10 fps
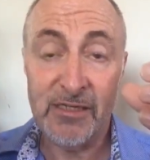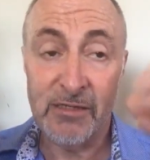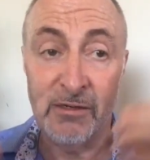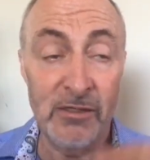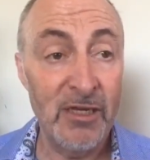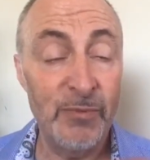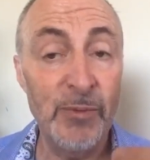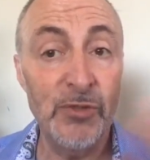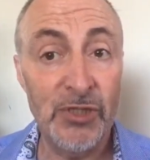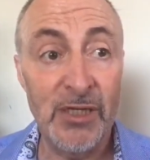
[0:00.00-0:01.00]
because a lot of times
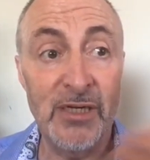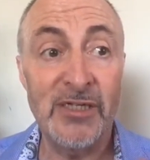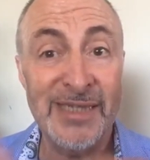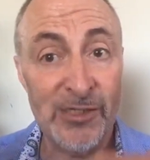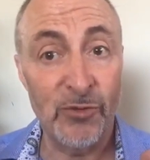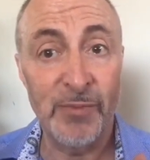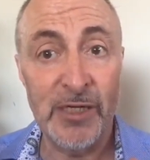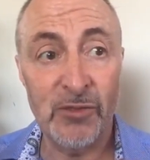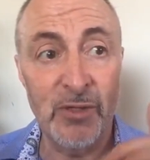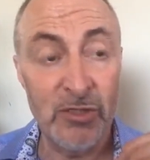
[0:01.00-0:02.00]
people cheat is sexual
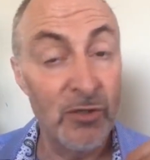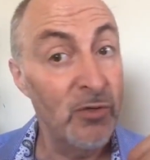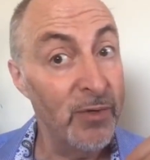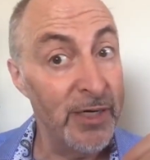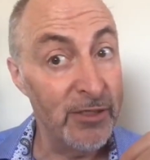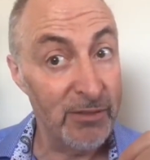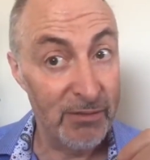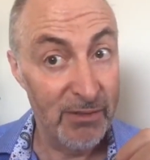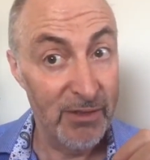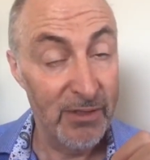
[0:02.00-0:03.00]
based, although it's not always.
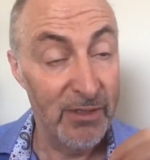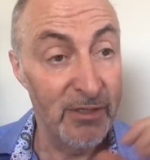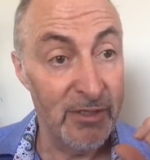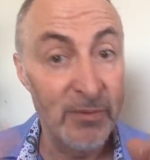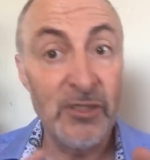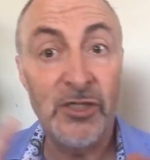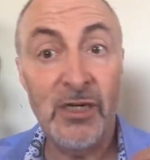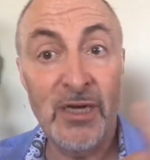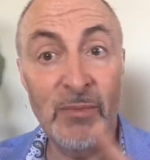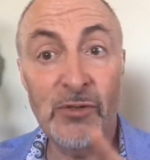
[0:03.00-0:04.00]
Sometimes it's
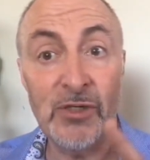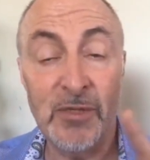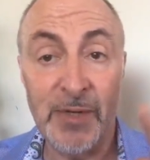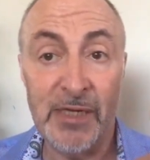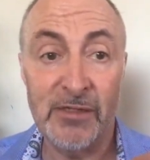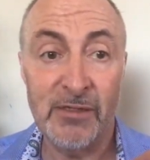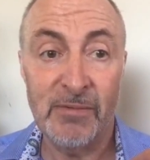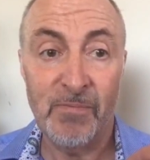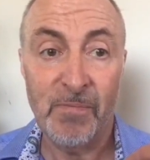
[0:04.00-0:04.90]
cheating emotionally based.